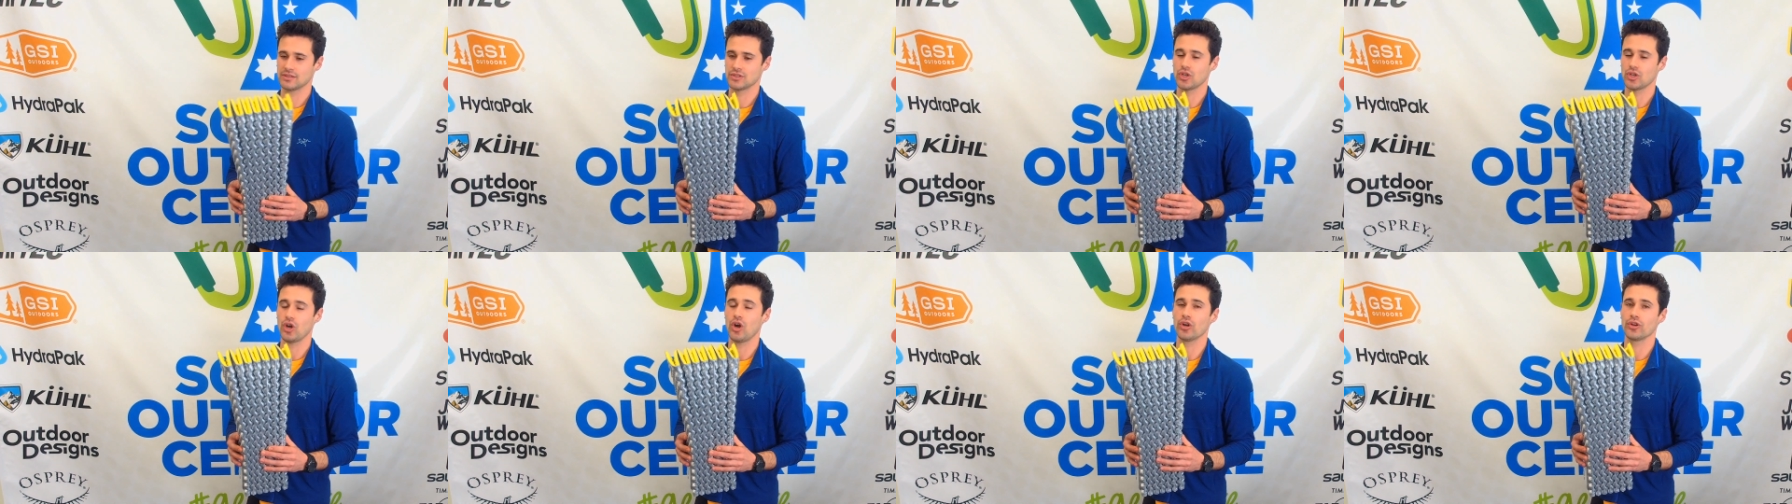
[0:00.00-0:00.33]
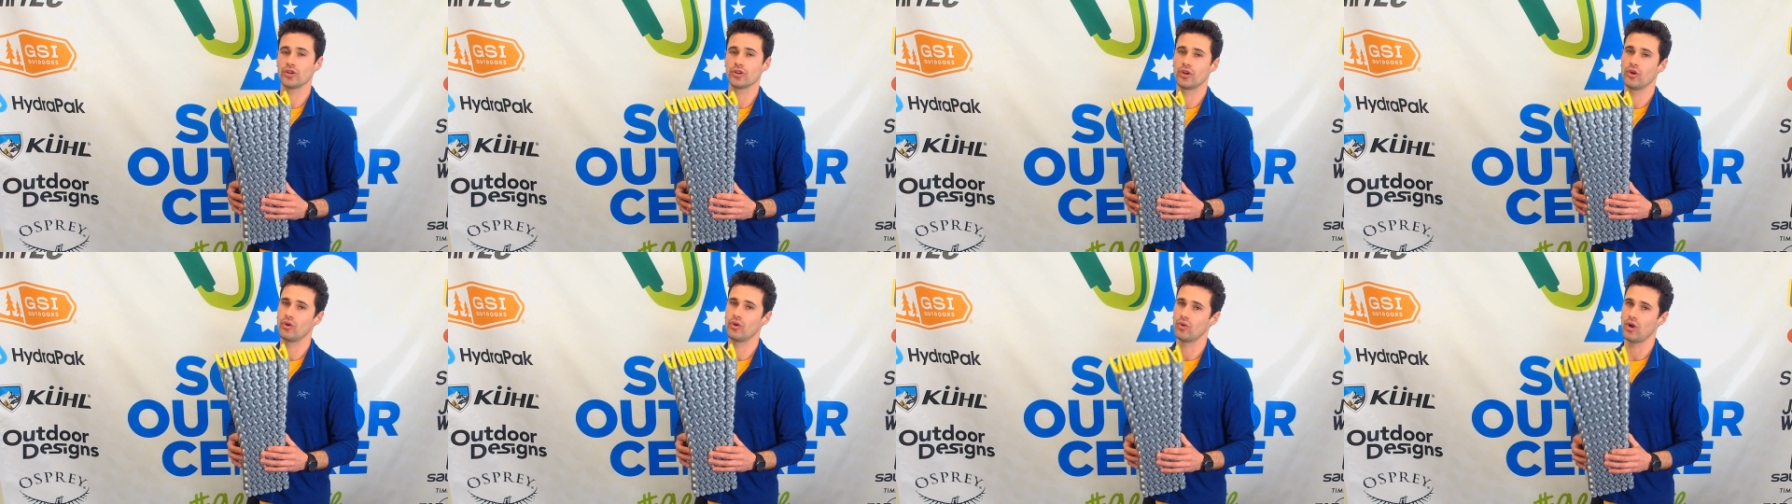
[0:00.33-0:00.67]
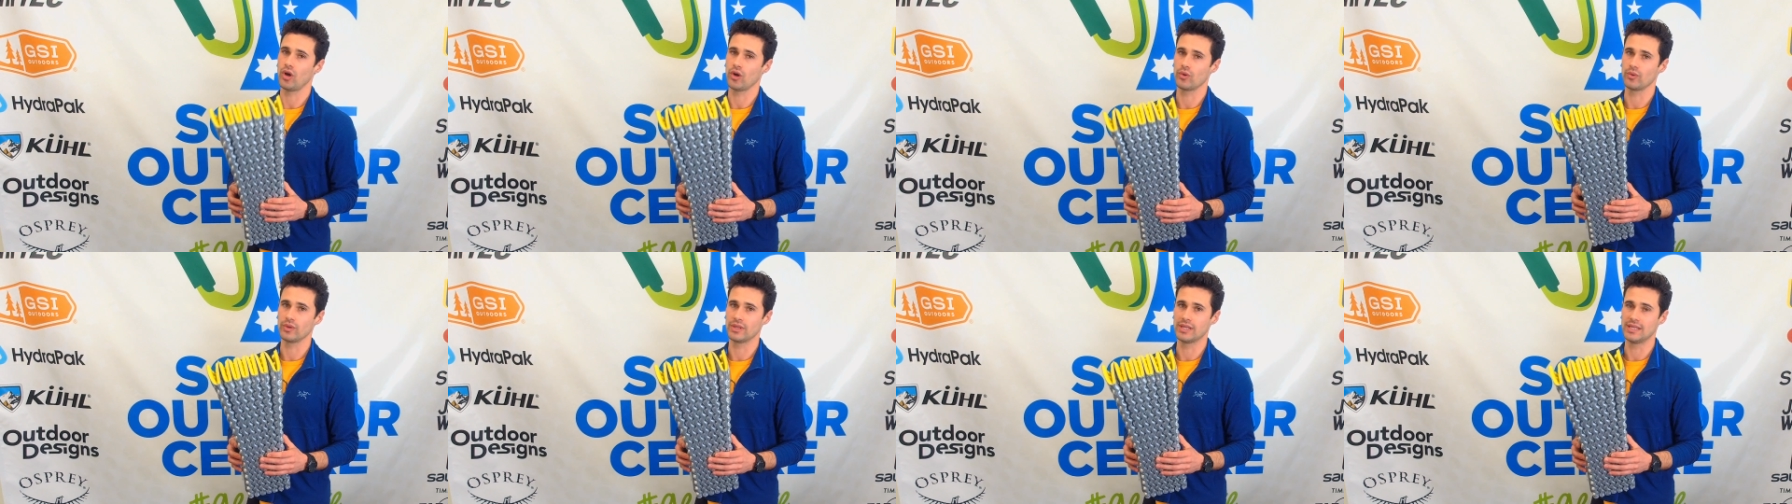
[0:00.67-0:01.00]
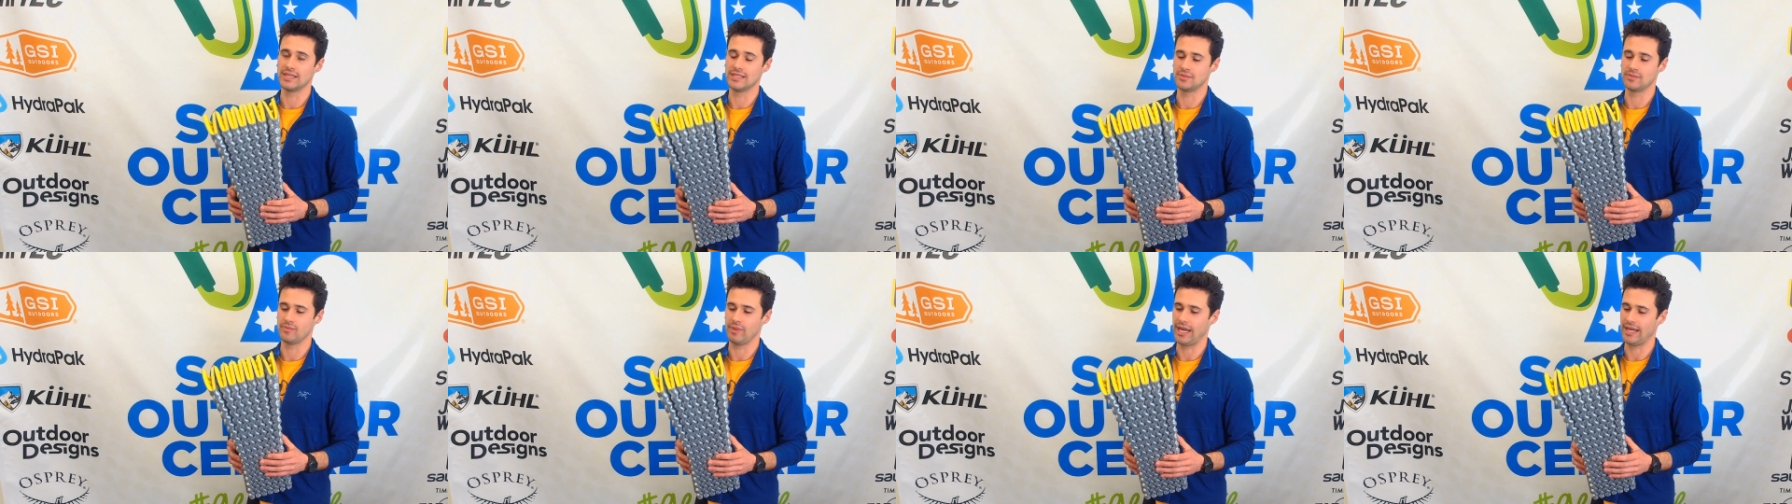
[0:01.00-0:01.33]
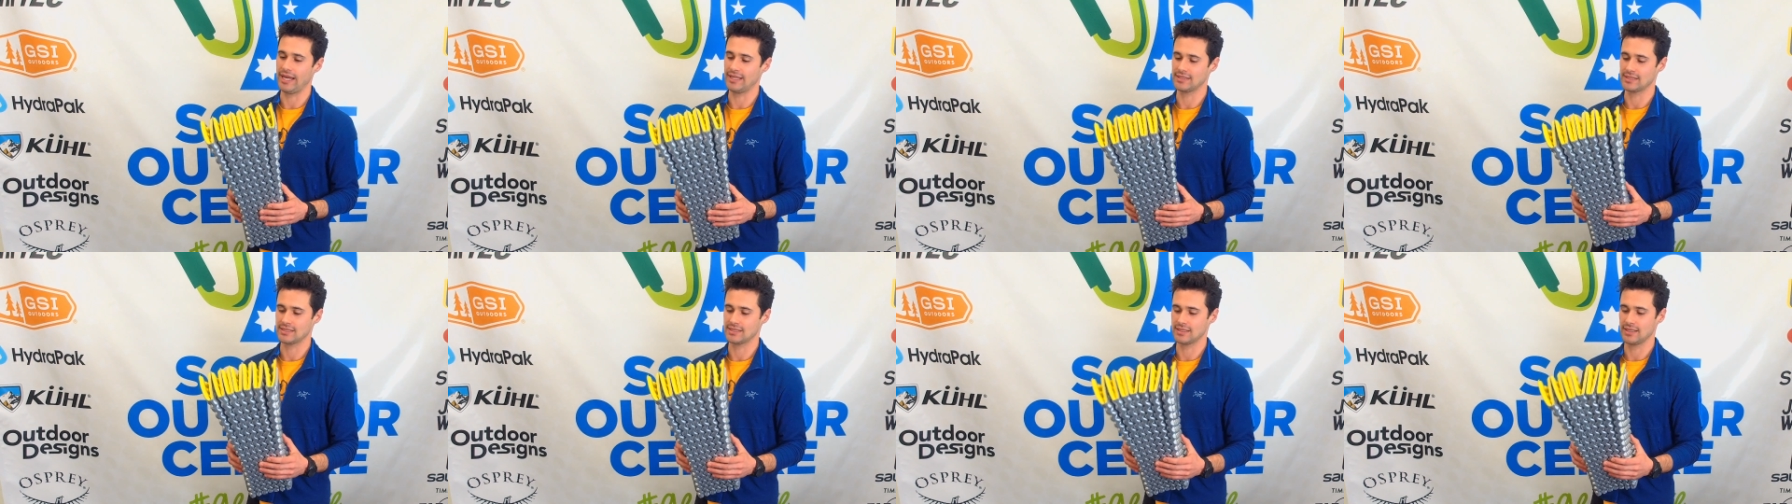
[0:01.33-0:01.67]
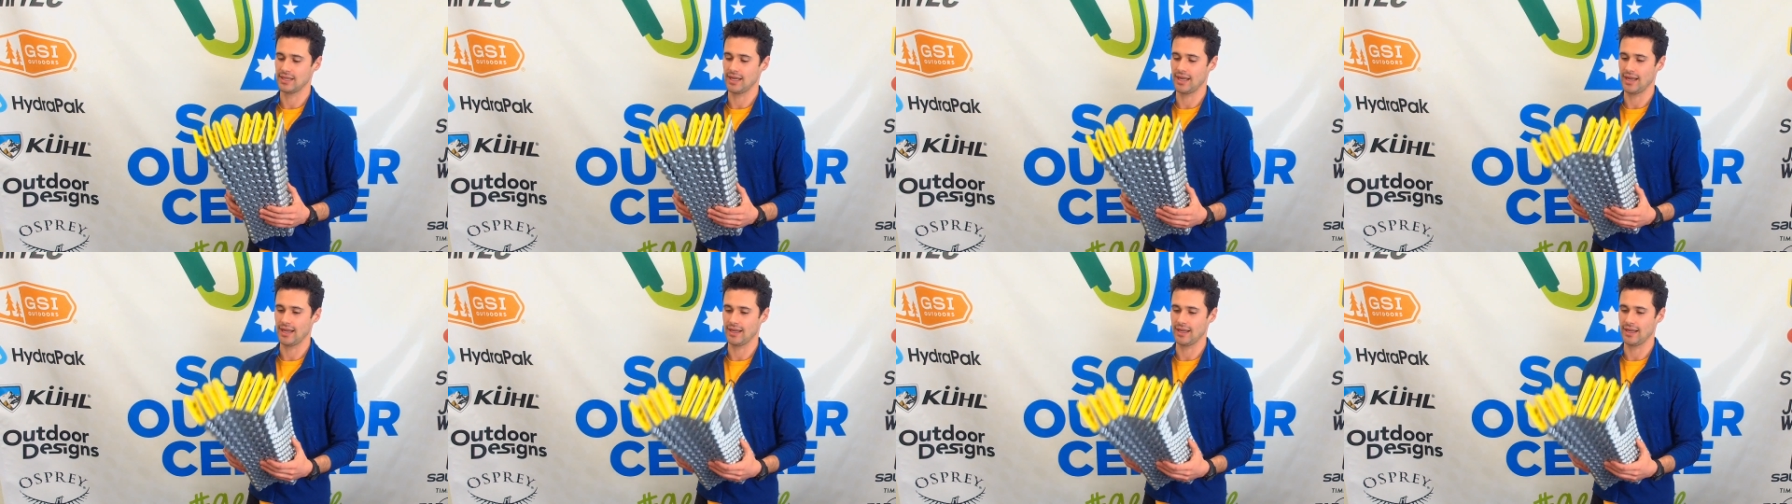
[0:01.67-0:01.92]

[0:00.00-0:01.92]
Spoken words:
It's hard to go wrong with these mats.